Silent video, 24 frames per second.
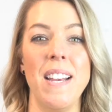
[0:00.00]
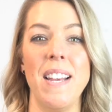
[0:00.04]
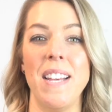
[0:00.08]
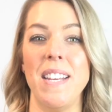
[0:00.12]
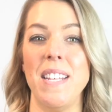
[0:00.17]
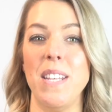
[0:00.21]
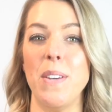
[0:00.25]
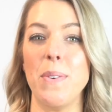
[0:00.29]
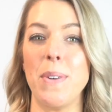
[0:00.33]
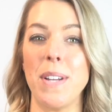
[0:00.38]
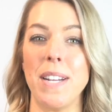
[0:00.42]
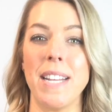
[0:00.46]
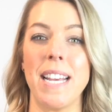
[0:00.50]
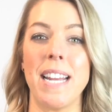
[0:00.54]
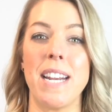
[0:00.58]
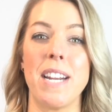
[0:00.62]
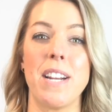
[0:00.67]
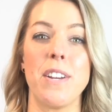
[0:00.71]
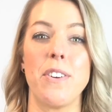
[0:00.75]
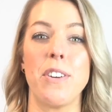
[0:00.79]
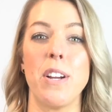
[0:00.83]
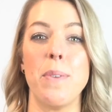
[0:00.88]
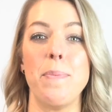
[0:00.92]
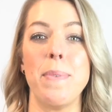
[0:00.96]
you can get
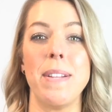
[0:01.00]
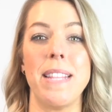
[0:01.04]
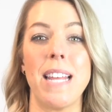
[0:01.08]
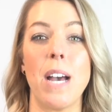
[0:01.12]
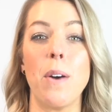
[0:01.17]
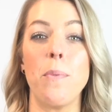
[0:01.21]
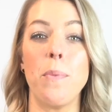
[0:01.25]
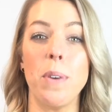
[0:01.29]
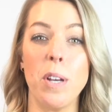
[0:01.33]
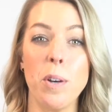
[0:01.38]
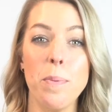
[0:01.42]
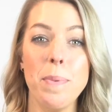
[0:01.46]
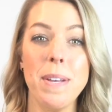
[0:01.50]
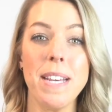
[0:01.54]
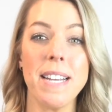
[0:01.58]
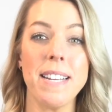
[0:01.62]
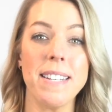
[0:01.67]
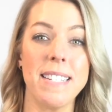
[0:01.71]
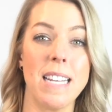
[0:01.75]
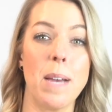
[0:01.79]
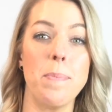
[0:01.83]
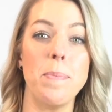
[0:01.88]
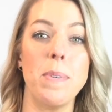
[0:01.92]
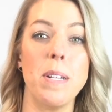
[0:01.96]
an agreement that will be
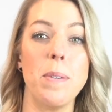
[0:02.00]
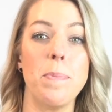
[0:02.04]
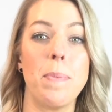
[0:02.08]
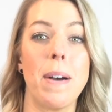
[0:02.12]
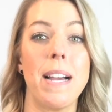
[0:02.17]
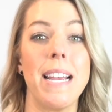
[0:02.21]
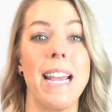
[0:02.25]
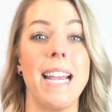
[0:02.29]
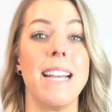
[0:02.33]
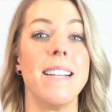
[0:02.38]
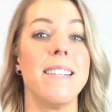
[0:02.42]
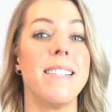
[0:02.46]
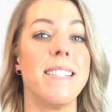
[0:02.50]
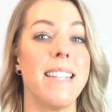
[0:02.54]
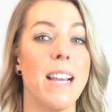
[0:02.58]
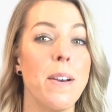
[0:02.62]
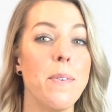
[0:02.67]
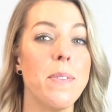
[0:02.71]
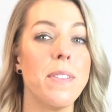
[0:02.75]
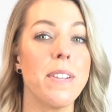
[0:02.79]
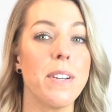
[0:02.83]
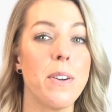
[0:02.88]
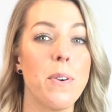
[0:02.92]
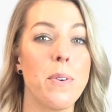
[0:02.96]
accepted by a
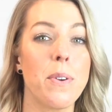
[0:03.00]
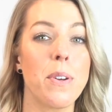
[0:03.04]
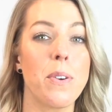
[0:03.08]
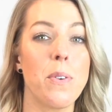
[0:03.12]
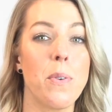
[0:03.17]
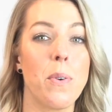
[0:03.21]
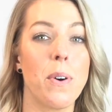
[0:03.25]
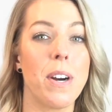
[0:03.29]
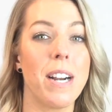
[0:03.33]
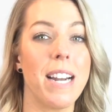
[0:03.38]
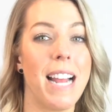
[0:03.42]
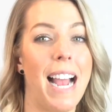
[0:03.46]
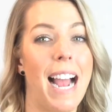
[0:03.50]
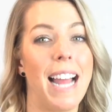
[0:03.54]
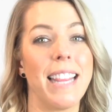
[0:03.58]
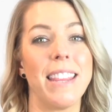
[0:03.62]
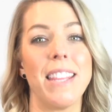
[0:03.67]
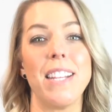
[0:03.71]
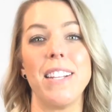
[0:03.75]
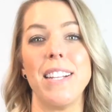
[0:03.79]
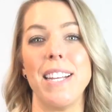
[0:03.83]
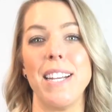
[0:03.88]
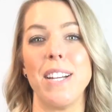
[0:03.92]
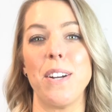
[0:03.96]
South Dakota court
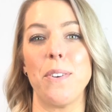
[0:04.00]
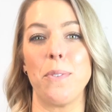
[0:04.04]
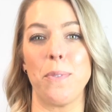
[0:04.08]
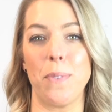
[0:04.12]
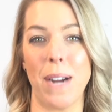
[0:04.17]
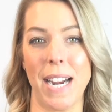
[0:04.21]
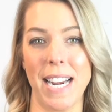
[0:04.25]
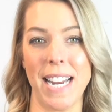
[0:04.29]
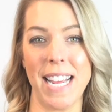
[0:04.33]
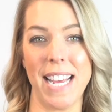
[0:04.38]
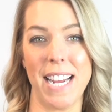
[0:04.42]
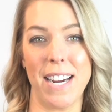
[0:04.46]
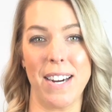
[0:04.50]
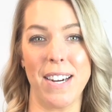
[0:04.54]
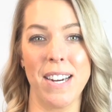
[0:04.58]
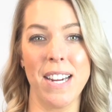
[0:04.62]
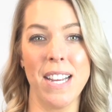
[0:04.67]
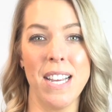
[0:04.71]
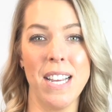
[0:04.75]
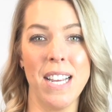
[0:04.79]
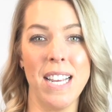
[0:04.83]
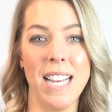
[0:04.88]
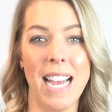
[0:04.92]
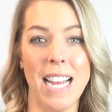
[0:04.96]
at the link right here.
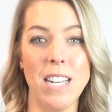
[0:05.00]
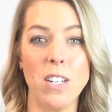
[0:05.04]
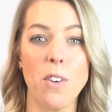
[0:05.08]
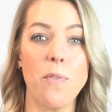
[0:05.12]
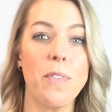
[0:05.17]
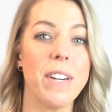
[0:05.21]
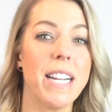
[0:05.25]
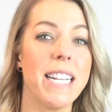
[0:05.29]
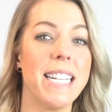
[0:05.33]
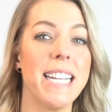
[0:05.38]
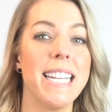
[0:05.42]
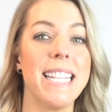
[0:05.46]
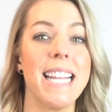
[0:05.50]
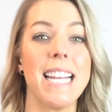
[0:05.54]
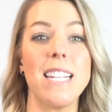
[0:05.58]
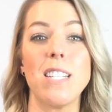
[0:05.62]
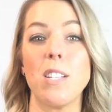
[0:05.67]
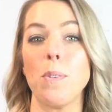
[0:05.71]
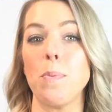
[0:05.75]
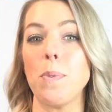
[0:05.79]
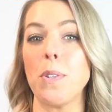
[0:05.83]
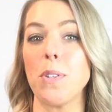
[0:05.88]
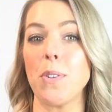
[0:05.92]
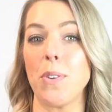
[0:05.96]
And don't forget to hit that
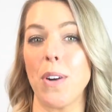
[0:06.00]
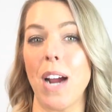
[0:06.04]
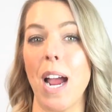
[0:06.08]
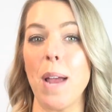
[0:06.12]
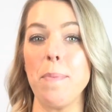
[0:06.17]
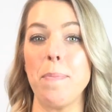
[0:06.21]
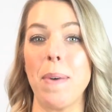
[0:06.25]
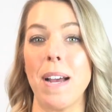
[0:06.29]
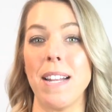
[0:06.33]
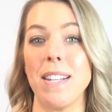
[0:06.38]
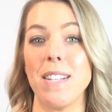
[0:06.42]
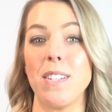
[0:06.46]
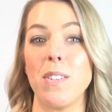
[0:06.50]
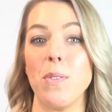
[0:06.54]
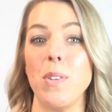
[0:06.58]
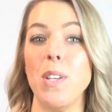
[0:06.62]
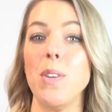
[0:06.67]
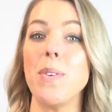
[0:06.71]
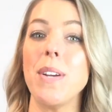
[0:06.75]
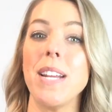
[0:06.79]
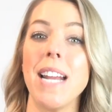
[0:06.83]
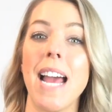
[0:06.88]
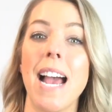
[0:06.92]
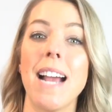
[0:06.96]
subscribe button so
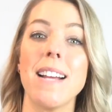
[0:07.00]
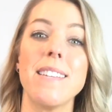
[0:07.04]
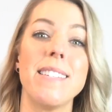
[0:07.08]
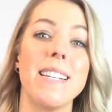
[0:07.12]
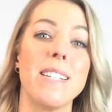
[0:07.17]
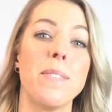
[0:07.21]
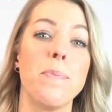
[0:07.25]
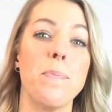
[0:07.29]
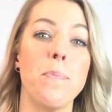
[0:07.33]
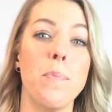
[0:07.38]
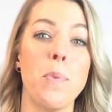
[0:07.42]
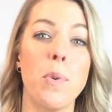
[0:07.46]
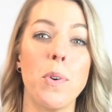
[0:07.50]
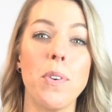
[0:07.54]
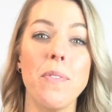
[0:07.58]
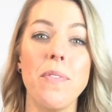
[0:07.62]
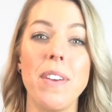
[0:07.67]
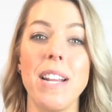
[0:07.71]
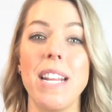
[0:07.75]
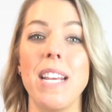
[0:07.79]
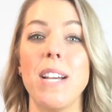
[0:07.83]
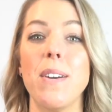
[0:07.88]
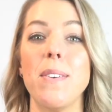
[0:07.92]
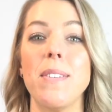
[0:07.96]
you can access more
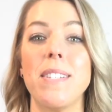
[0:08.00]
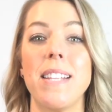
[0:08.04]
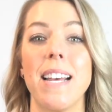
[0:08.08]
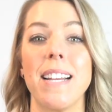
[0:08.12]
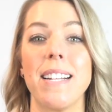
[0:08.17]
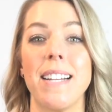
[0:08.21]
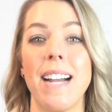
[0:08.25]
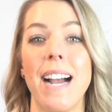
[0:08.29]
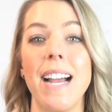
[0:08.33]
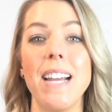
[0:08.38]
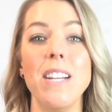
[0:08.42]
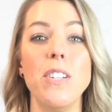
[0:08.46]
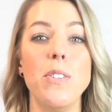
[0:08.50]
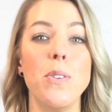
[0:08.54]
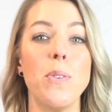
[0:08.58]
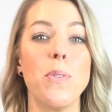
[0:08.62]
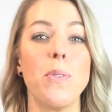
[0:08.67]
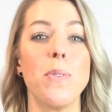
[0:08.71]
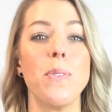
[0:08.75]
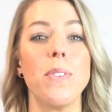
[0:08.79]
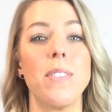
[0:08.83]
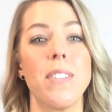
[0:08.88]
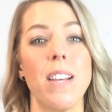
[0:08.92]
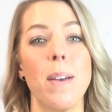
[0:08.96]
videos that guide you
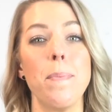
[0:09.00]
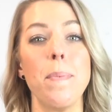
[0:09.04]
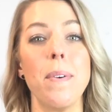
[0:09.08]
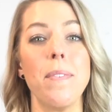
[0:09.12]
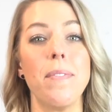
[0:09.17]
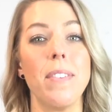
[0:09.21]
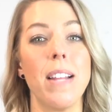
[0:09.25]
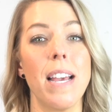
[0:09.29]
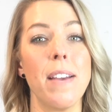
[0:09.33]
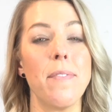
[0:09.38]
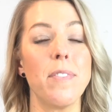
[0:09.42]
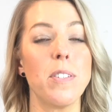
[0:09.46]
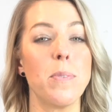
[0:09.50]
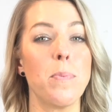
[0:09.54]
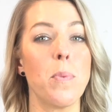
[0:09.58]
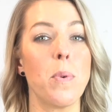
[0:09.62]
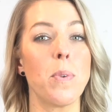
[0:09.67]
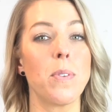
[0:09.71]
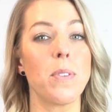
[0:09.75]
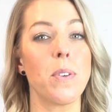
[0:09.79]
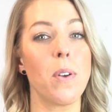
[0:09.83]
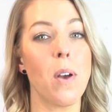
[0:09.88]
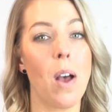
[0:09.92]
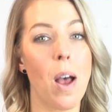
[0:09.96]
through some of life's
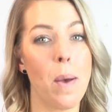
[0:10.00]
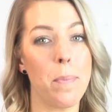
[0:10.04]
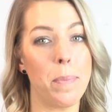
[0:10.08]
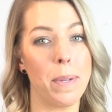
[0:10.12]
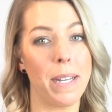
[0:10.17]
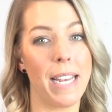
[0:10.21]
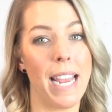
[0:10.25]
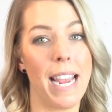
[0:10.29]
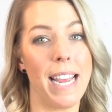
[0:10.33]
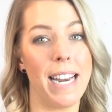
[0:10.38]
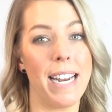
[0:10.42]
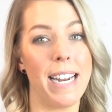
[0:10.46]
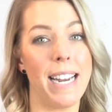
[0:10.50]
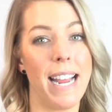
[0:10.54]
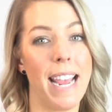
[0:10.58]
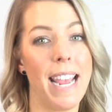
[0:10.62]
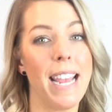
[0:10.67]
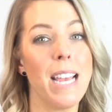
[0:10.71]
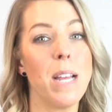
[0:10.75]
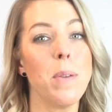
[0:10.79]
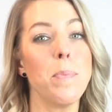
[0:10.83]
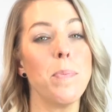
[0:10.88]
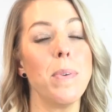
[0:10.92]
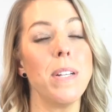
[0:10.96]
most complicated
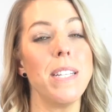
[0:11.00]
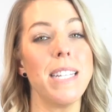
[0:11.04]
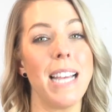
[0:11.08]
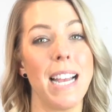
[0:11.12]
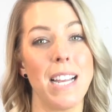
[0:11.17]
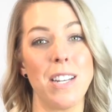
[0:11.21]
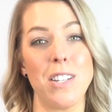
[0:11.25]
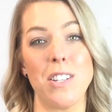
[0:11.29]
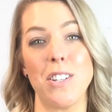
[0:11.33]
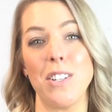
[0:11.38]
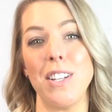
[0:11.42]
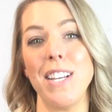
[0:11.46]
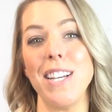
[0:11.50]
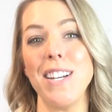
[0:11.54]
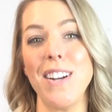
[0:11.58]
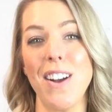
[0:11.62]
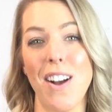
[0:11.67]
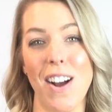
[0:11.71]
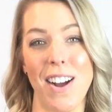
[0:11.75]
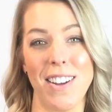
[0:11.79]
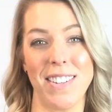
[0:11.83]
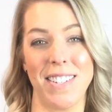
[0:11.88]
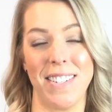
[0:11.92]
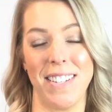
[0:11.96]
and potentially
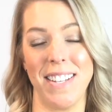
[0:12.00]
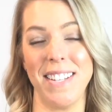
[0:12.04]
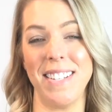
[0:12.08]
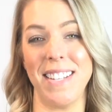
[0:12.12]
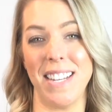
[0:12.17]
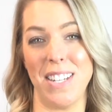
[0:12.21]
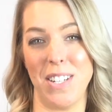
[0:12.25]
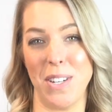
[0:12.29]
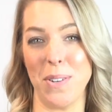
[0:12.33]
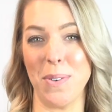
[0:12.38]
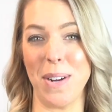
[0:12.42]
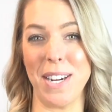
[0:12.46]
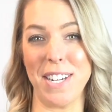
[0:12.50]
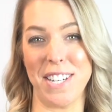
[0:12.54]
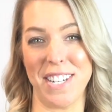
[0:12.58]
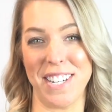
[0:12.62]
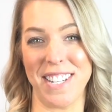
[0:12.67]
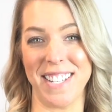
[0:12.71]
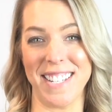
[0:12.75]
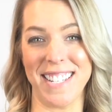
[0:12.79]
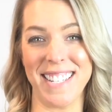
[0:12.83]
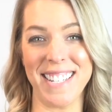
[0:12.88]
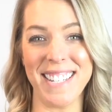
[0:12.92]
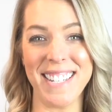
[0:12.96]
costly
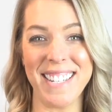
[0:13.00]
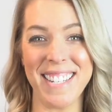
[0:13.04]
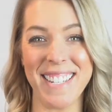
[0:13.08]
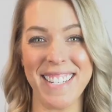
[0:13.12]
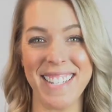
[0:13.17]
situations.